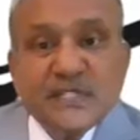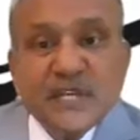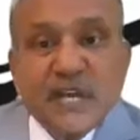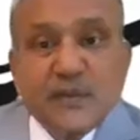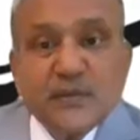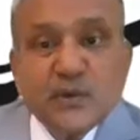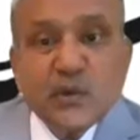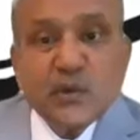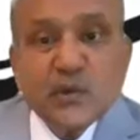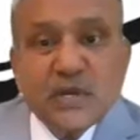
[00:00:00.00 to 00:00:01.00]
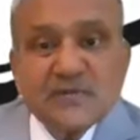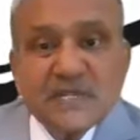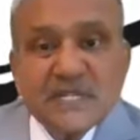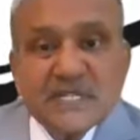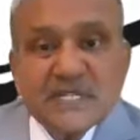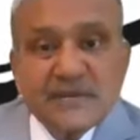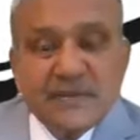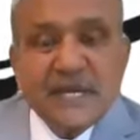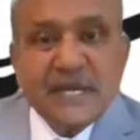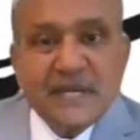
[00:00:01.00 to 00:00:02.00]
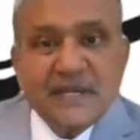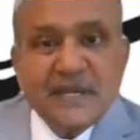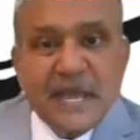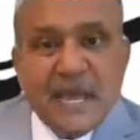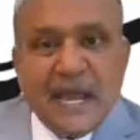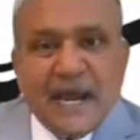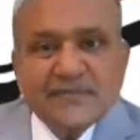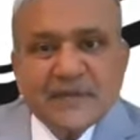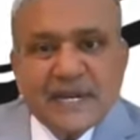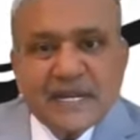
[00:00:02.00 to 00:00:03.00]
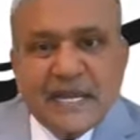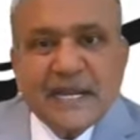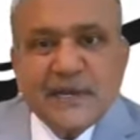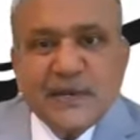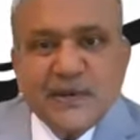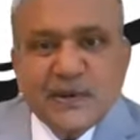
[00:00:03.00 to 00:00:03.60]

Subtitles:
was there up to 2017. After that,